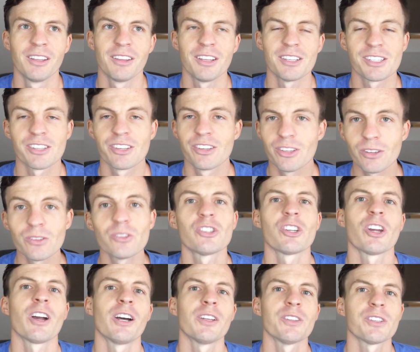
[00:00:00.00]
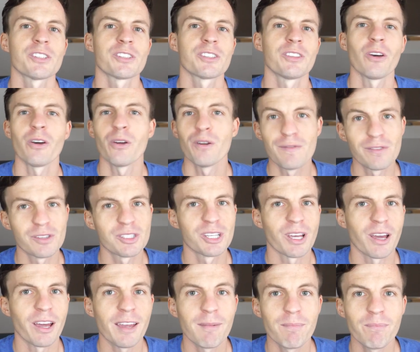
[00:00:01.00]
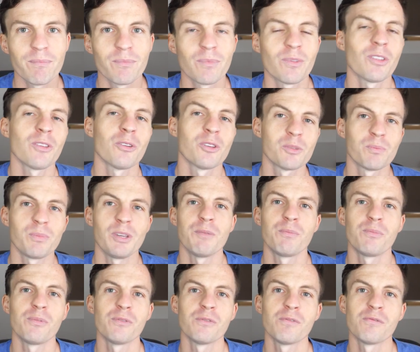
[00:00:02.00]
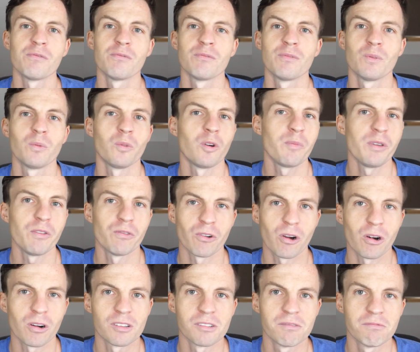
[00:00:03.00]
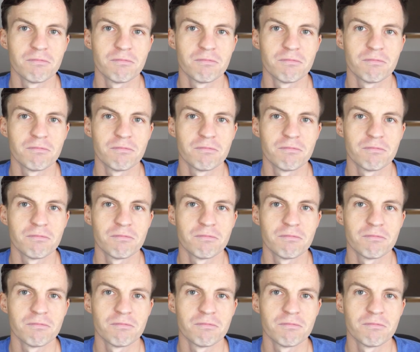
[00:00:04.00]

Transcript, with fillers: There's a good chance that over time, those people will be wrong.